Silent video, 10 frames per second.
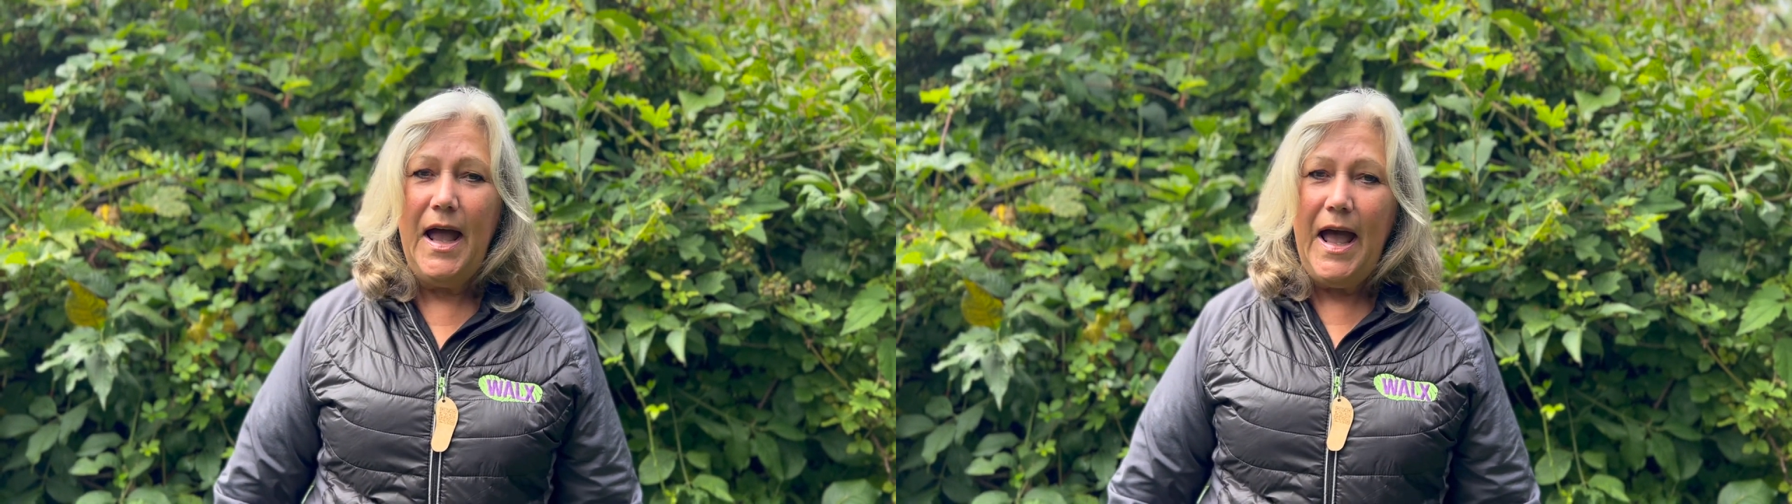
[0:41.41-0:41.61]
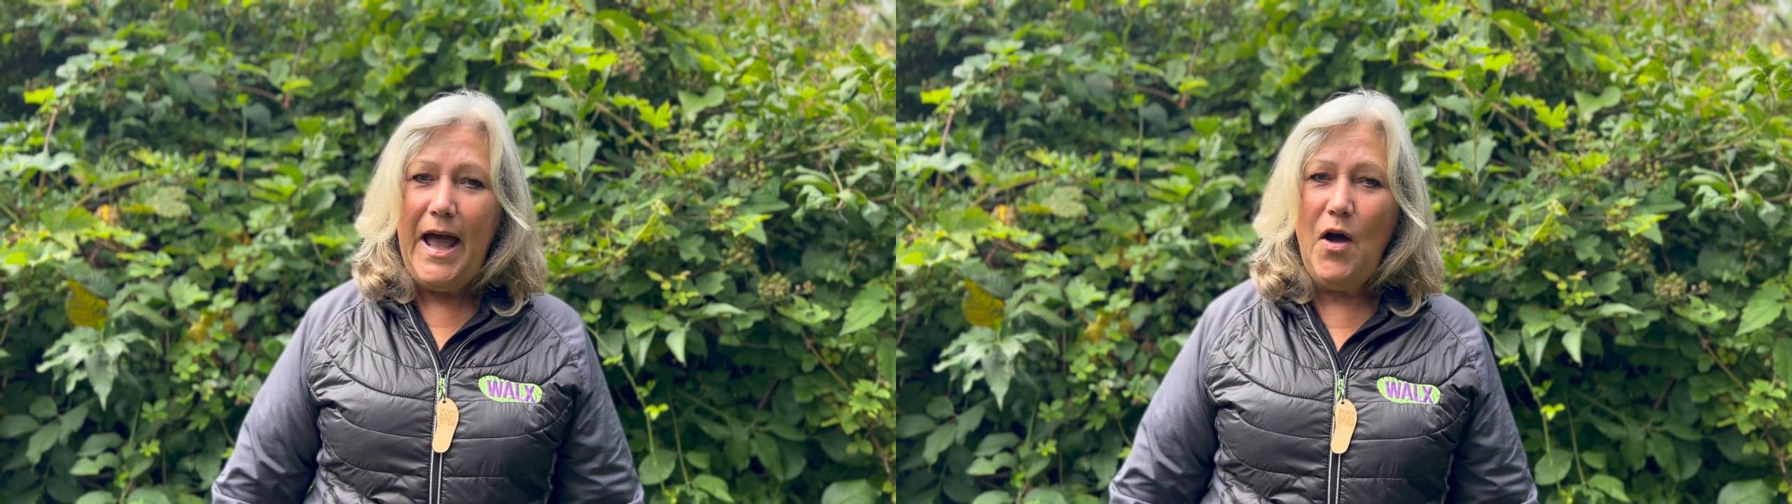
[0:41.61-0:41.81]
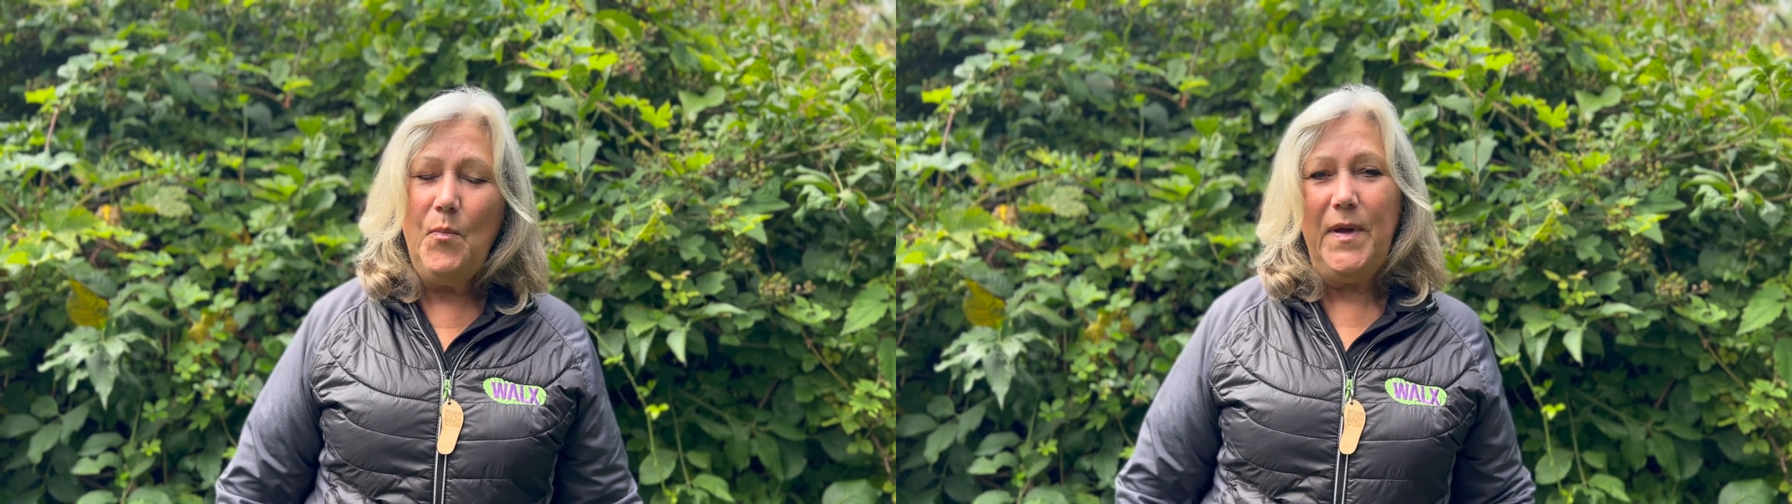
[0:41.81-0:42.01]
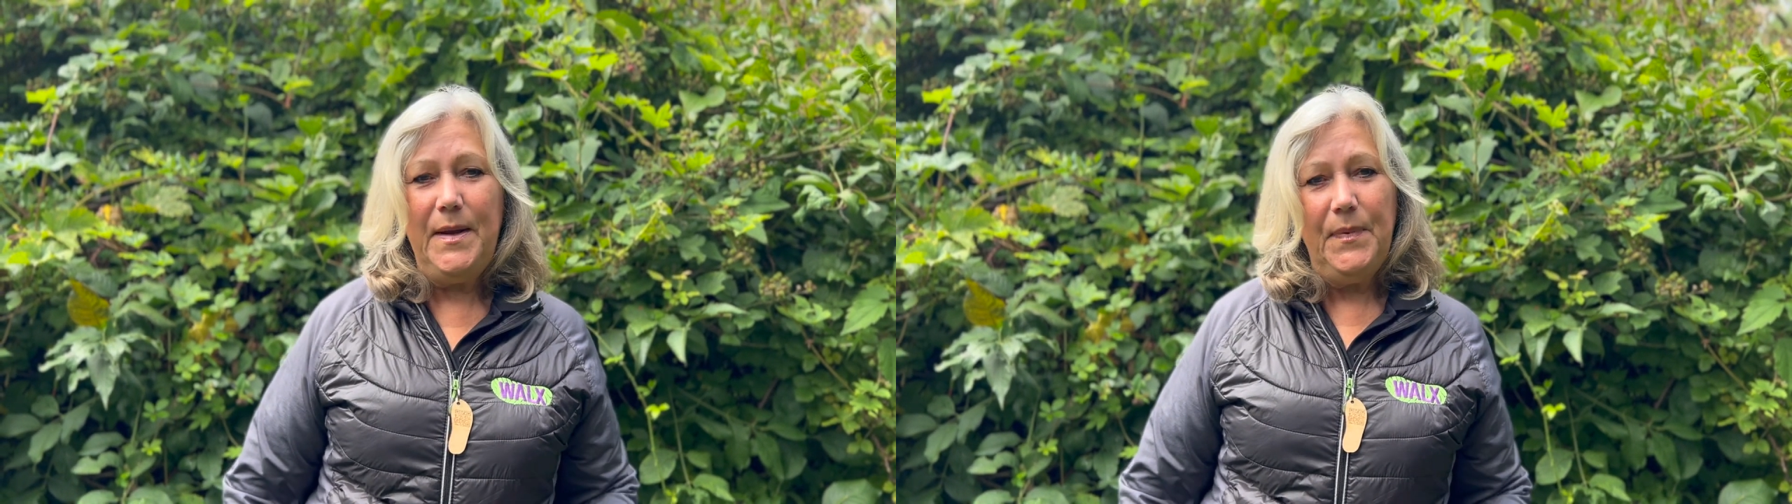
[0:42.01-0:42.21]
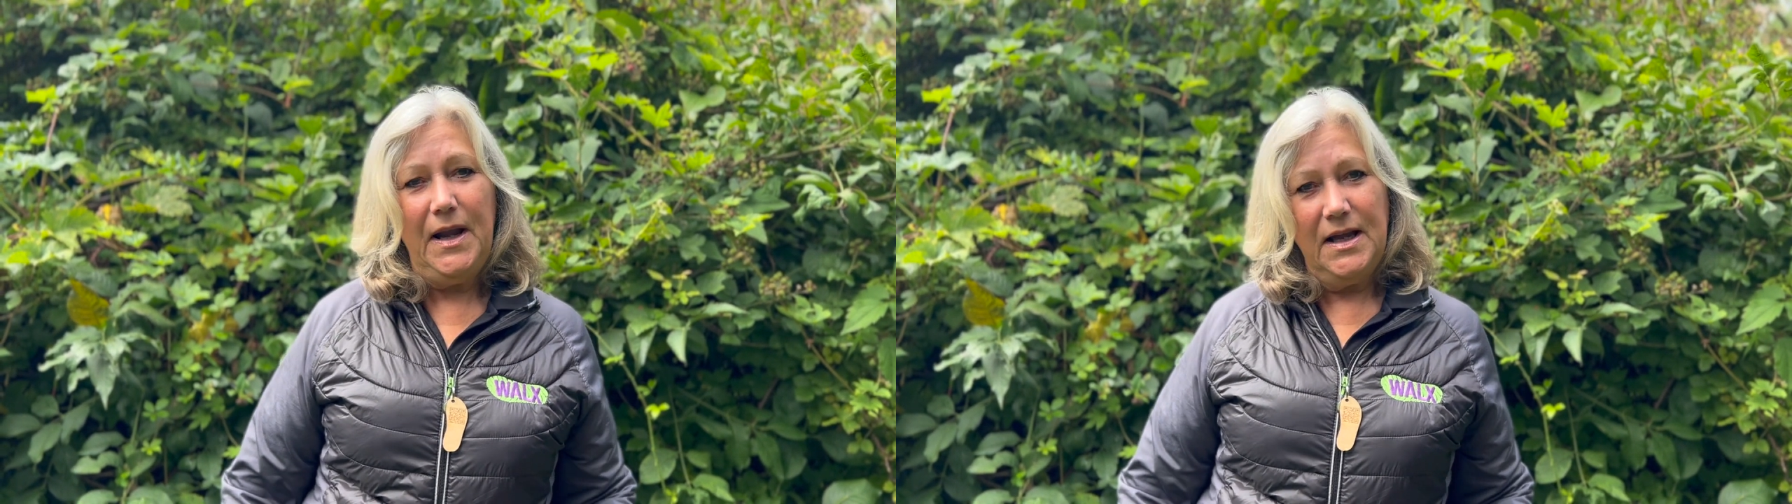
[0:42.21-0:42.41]
help
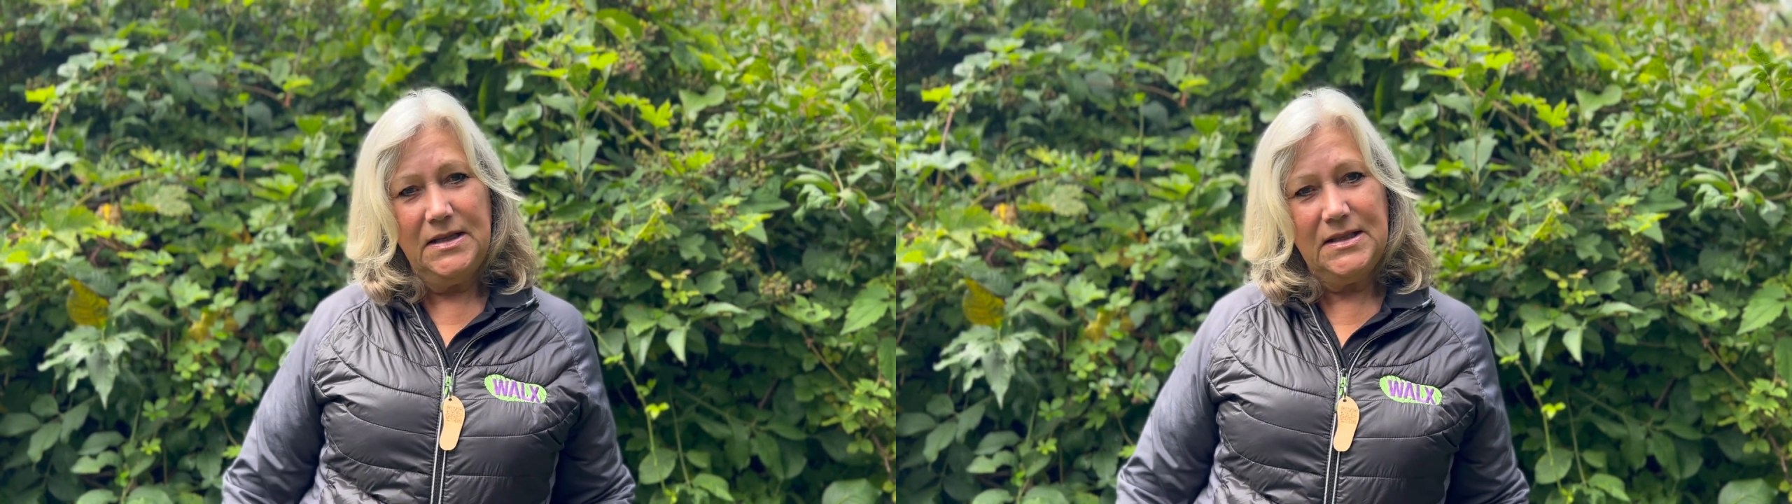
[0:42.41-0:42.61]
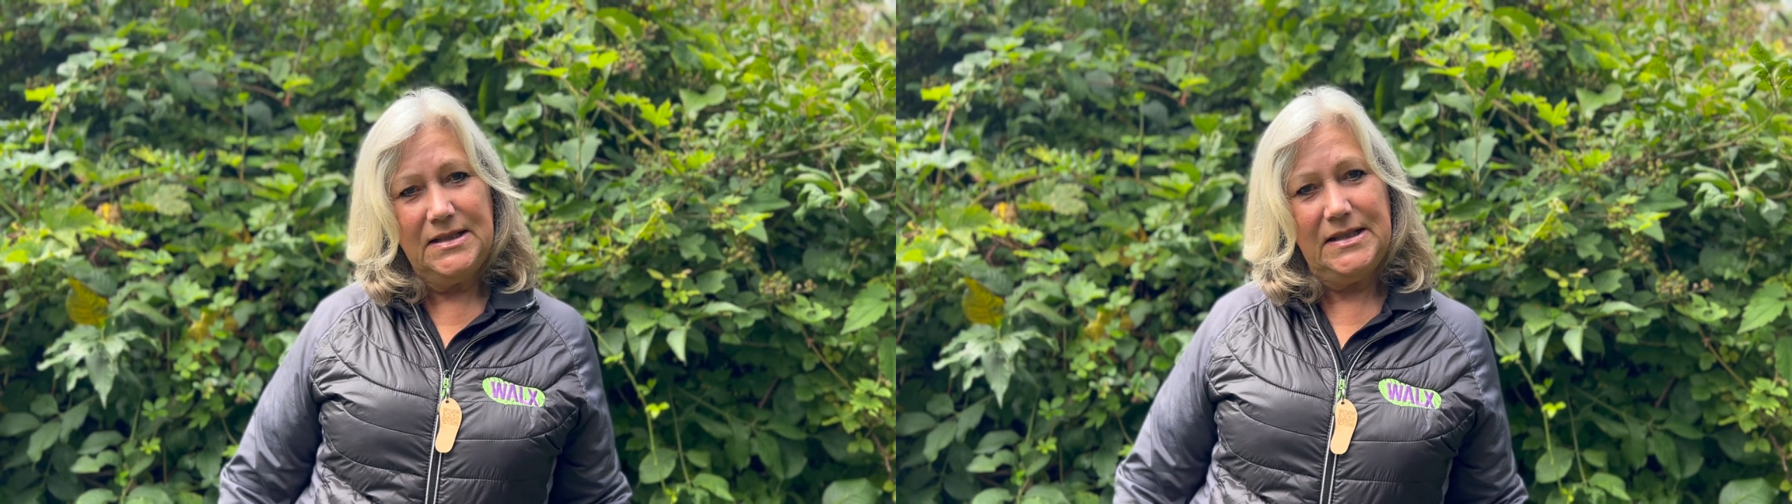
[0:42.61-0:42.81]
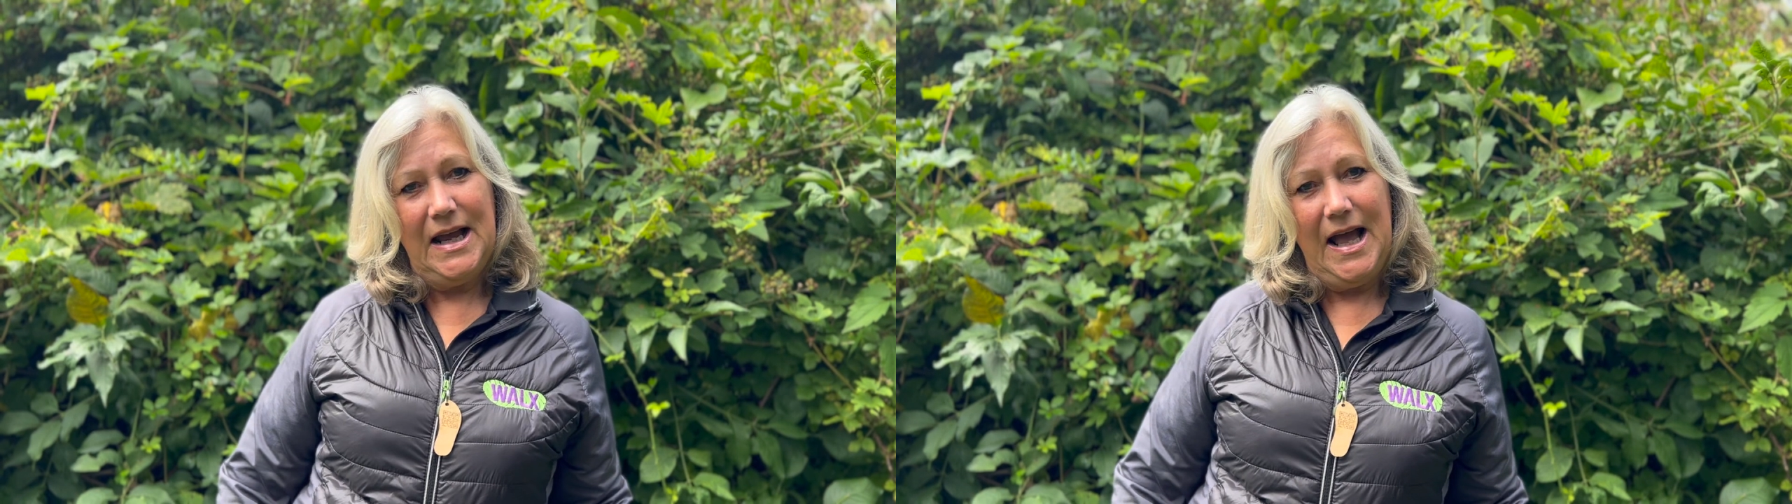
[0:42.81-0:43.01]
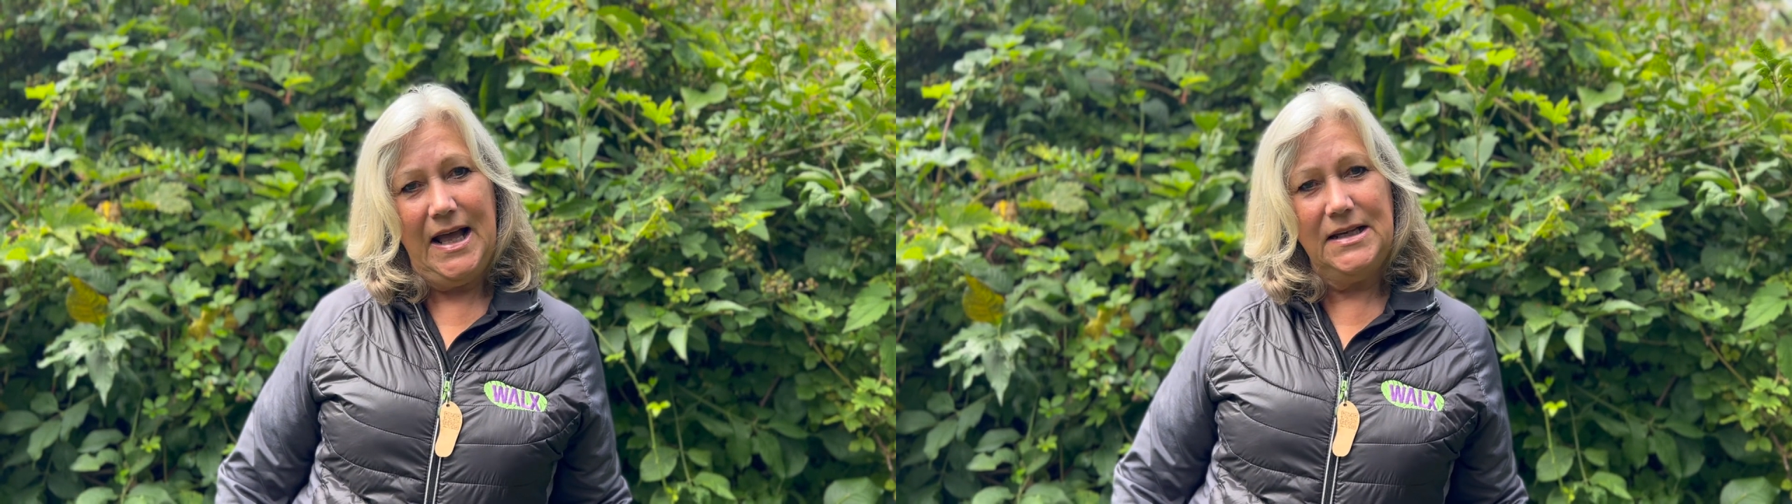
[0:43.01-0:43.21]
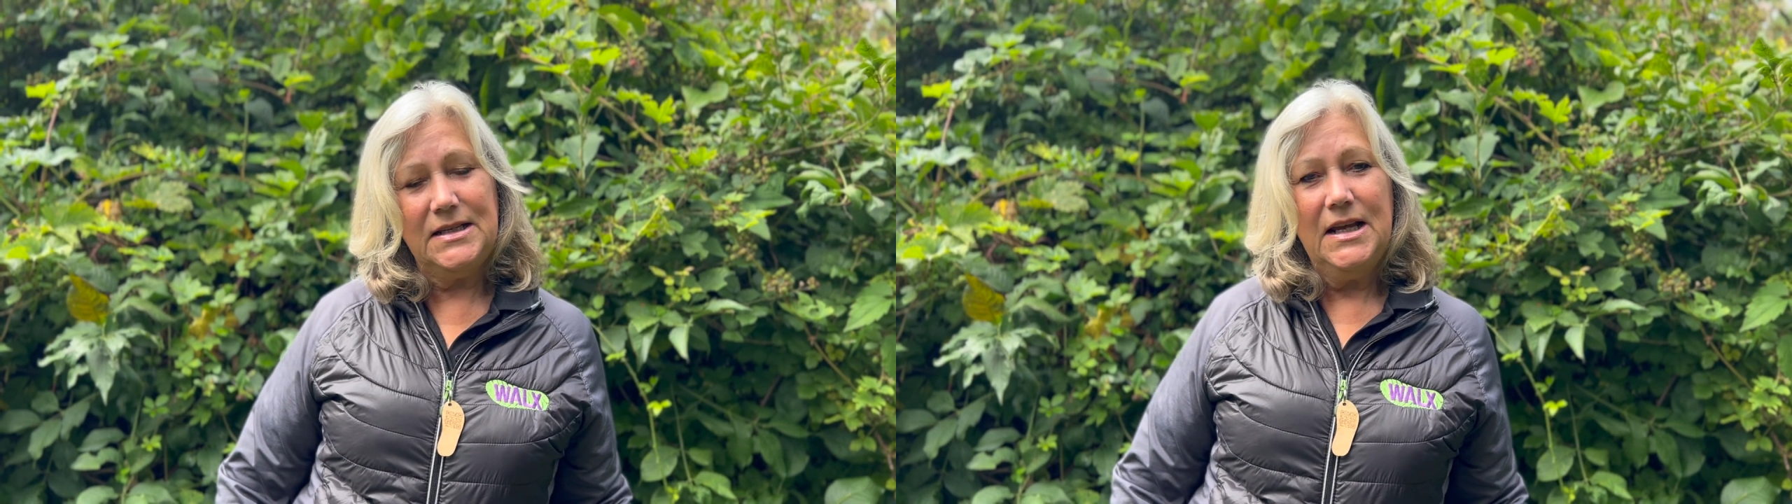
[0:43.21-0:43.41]
people
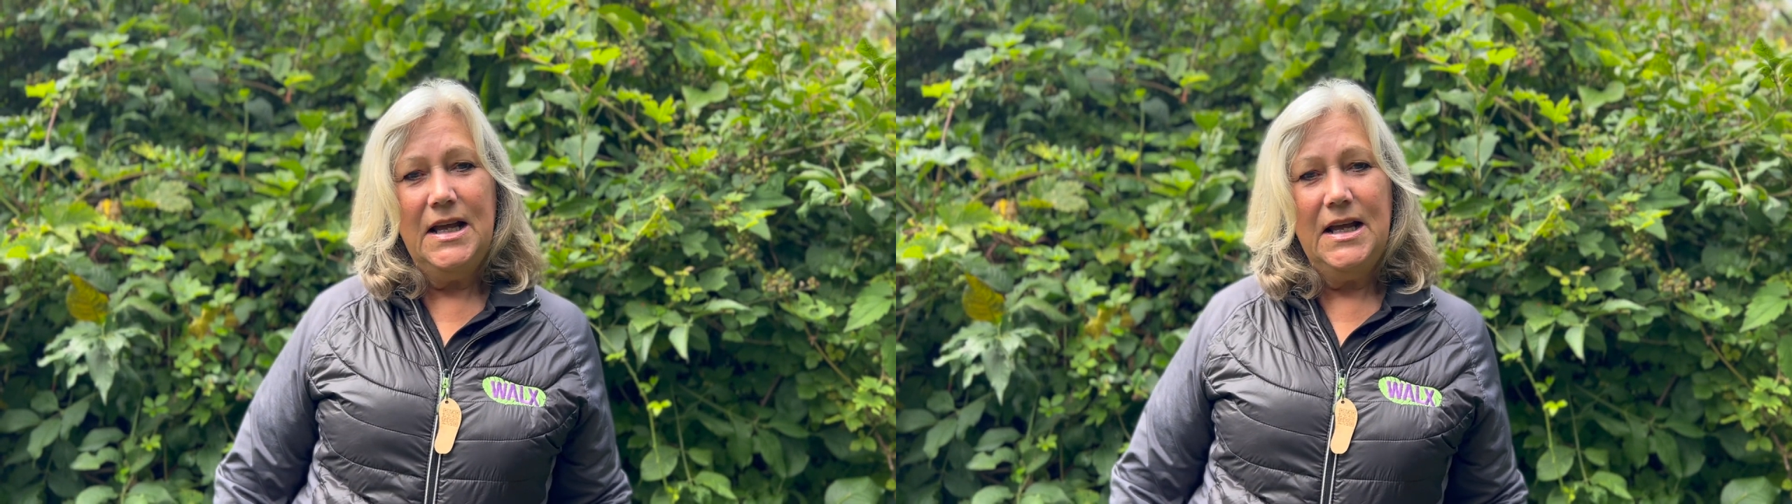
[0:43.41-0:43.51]
understand